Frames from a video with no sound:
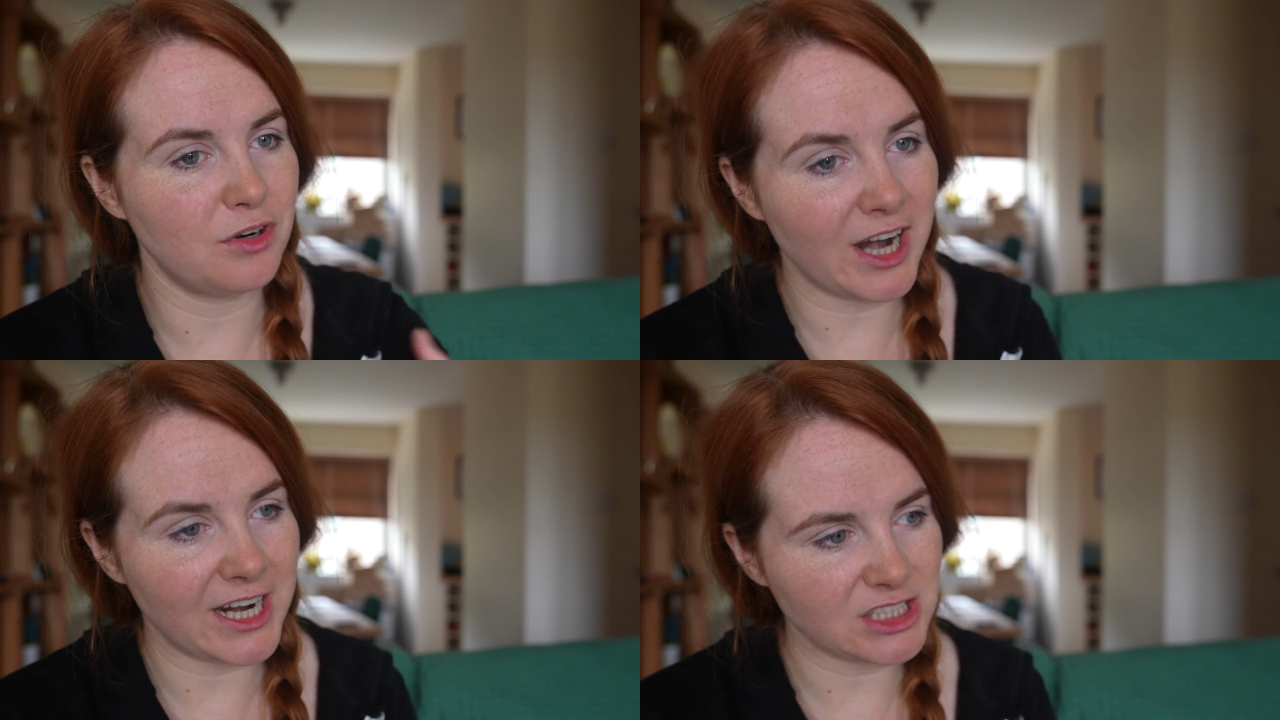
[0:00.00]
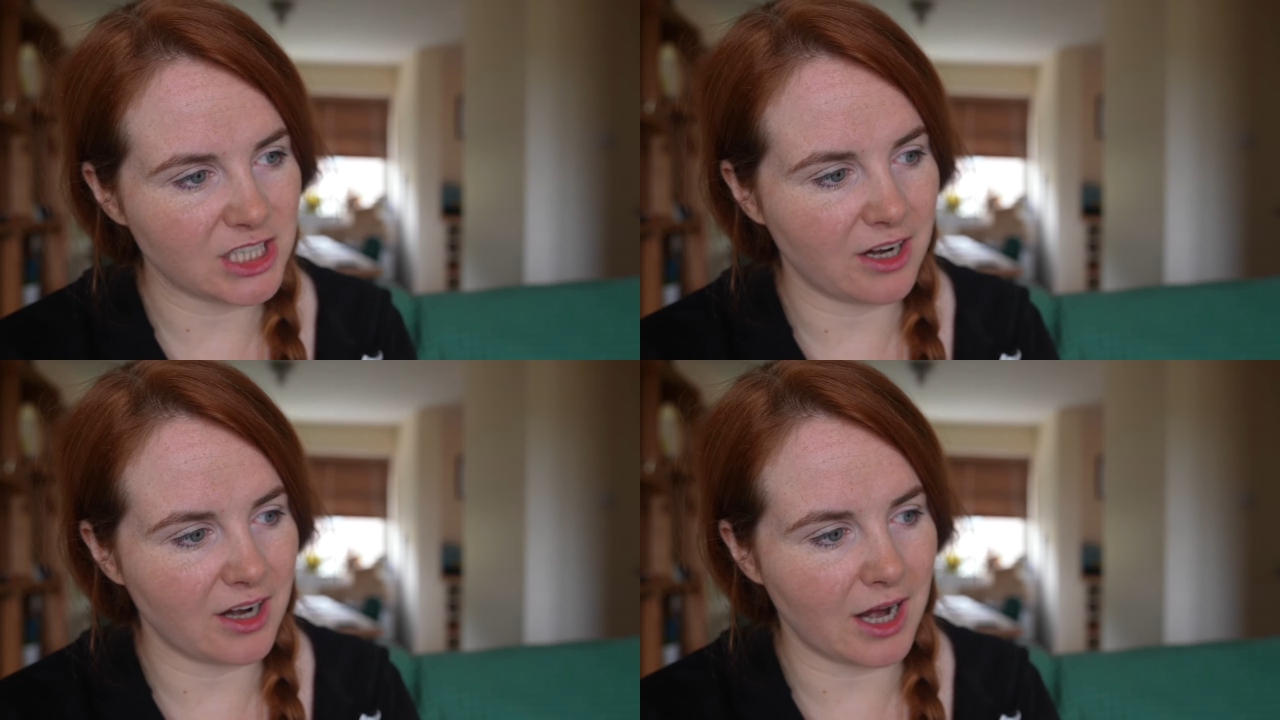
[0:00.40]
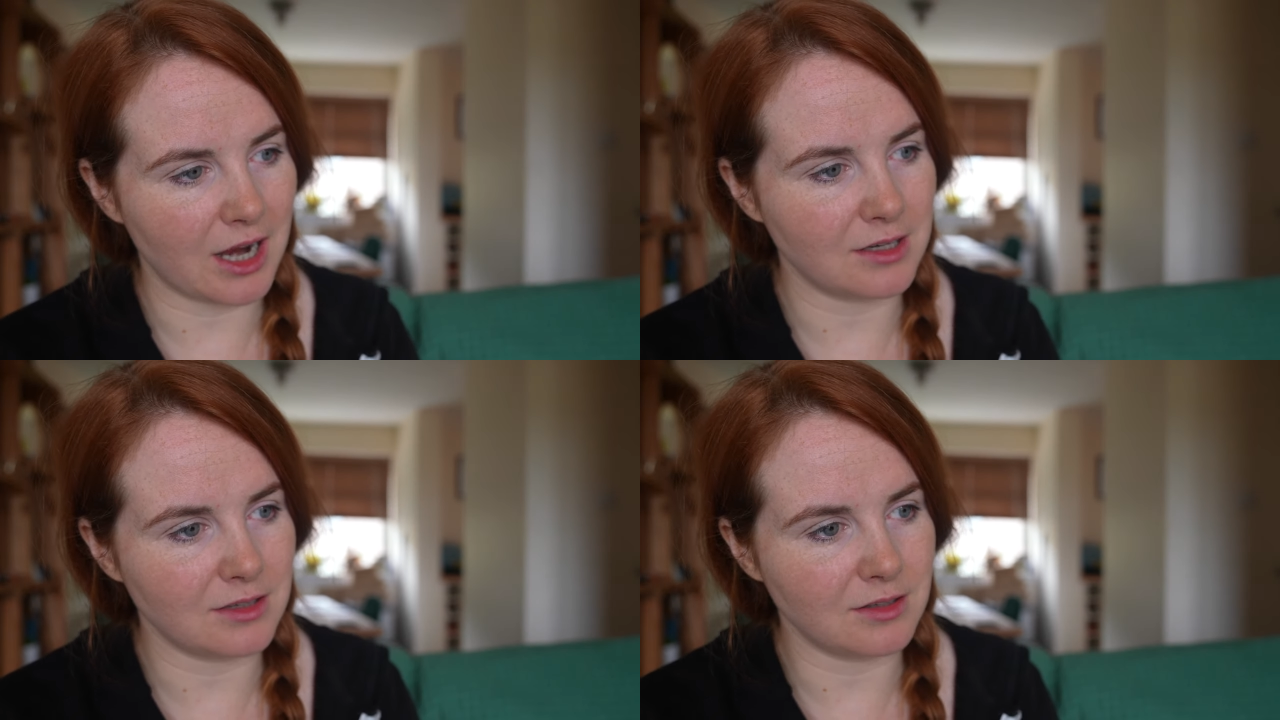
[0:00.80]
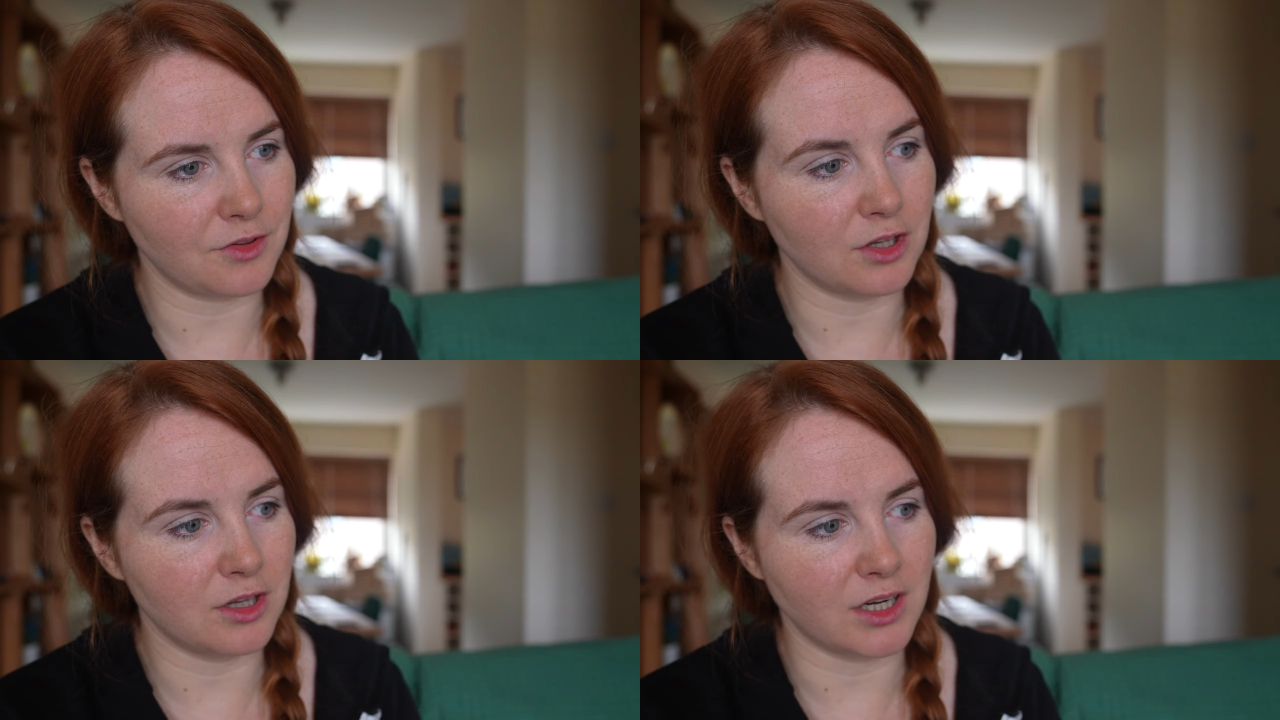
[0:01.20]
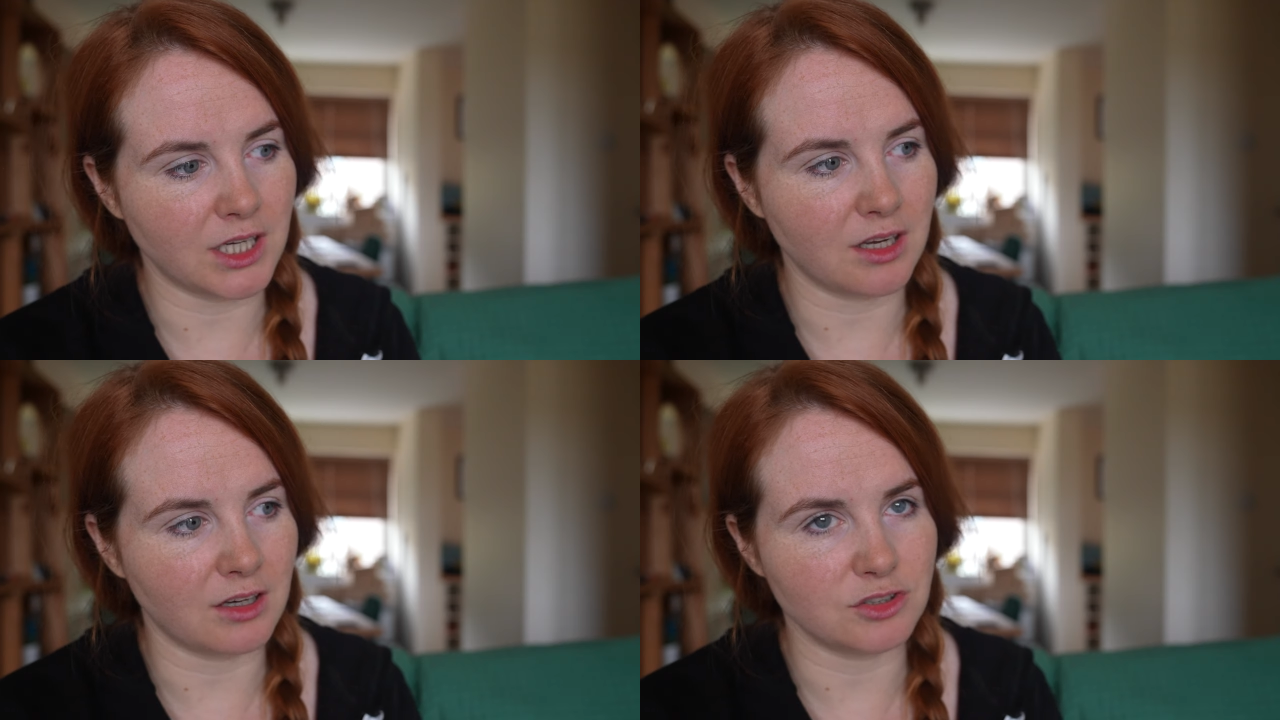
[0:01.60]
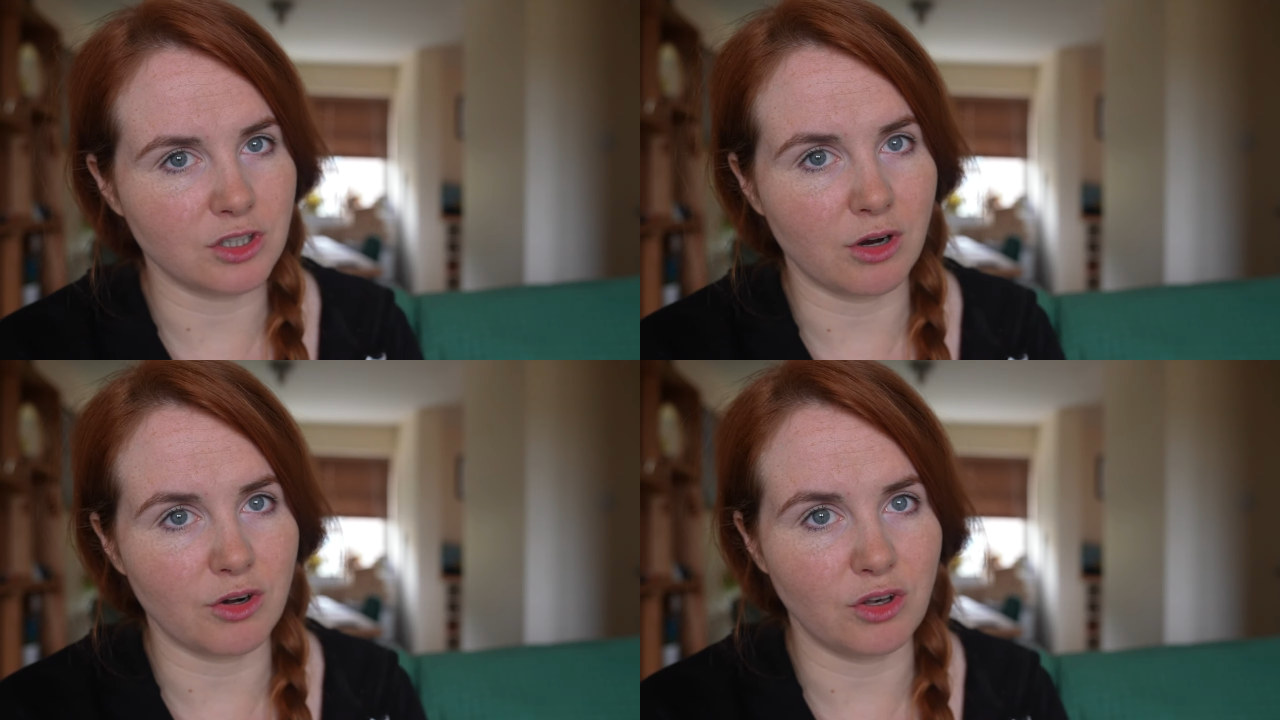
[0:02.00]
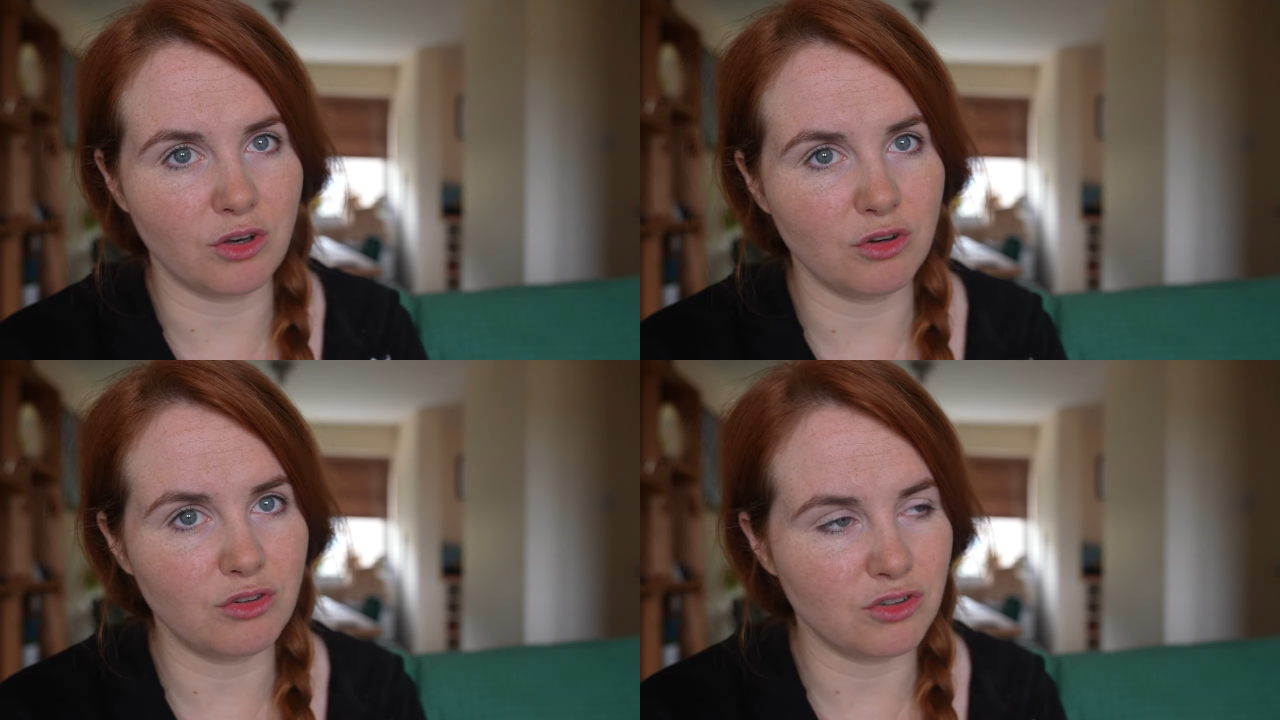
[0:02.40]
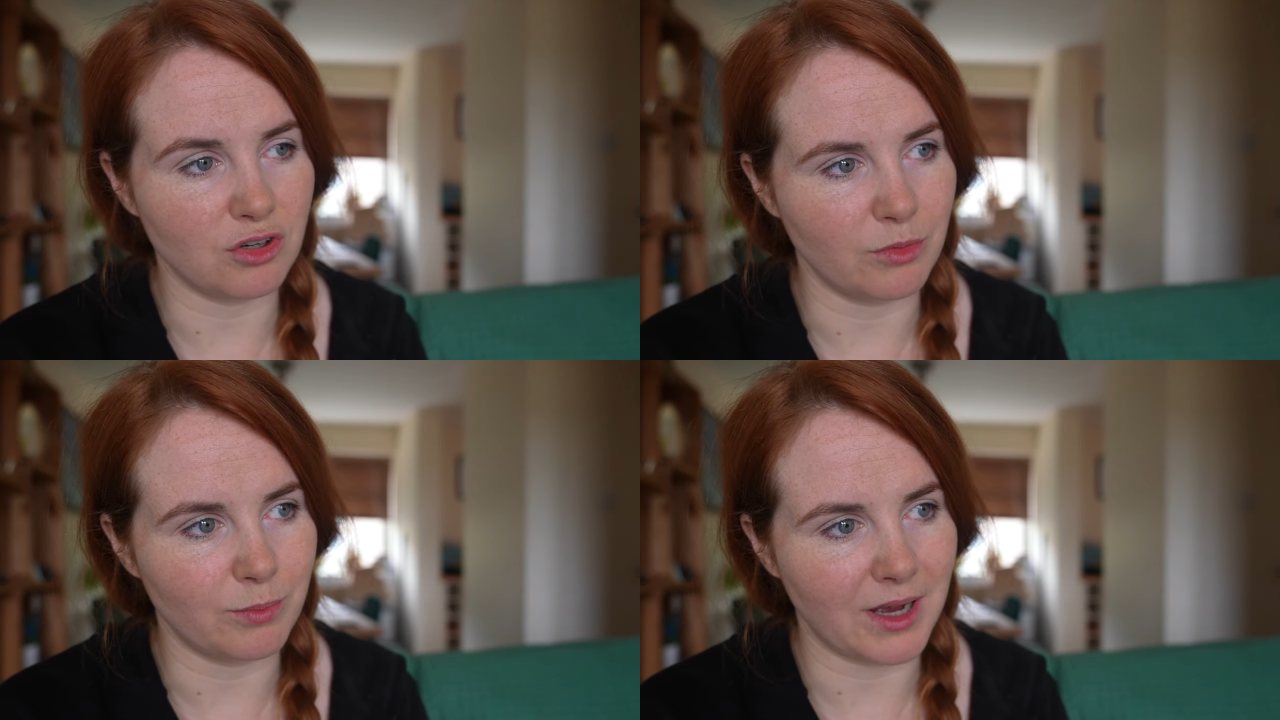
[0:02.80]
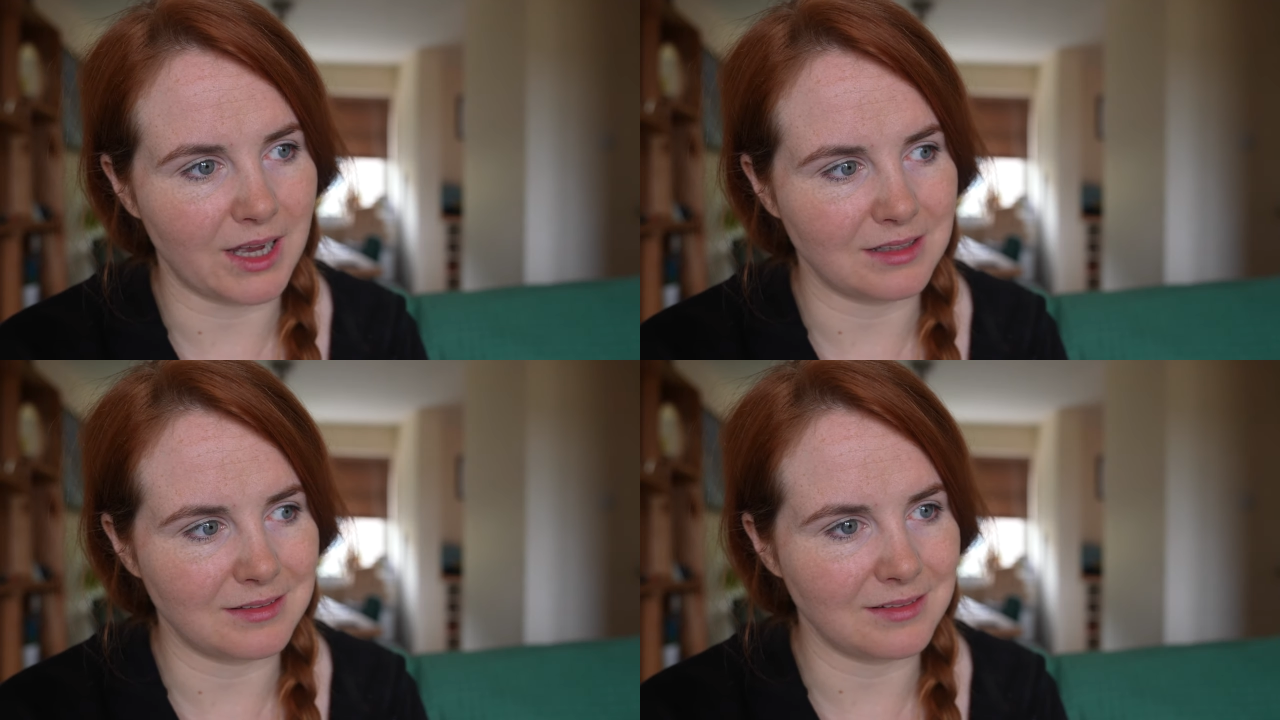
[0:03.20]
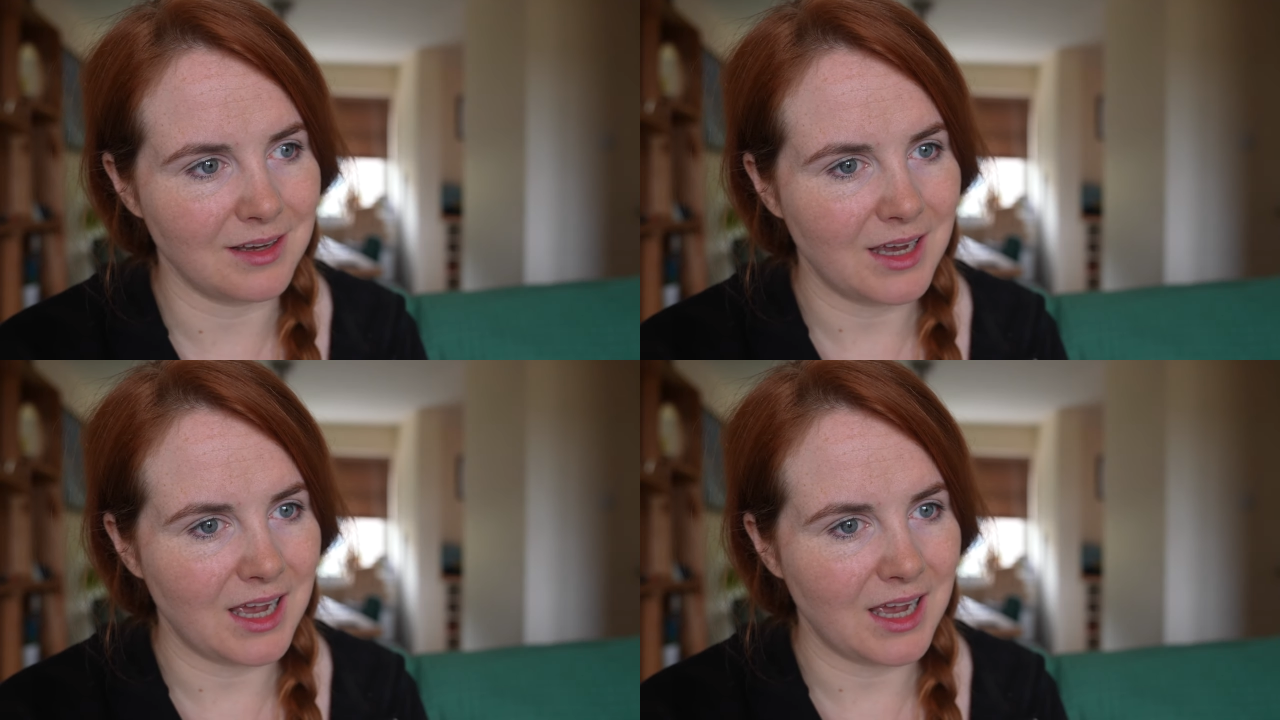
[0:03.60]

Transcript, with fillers: pressure and the learning culture on YouTube and